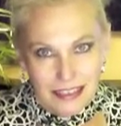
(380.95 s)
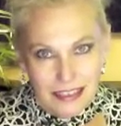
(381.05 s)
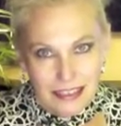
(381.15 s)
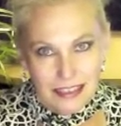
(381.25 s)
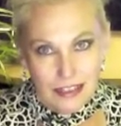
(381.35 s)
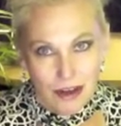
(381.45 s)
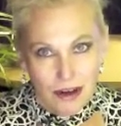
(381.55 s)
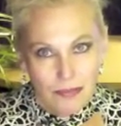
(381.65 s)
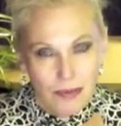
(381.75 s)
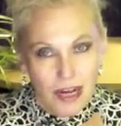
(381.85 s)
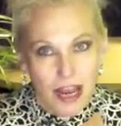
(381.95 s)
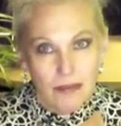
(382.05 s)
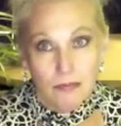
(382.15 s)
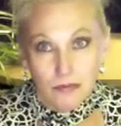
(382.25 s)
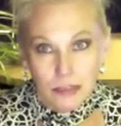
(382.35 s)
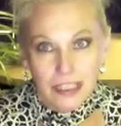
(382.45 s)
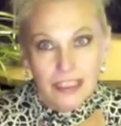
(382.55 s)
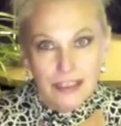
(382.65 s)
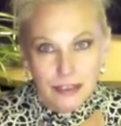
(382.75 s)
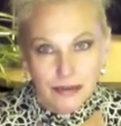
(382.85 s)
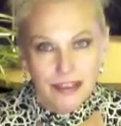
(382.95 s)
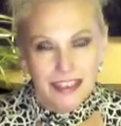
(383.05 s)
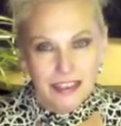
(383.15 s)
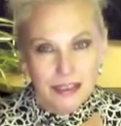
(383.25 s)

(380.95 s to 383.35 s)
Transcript: it's hard, but I'm really enjoying it,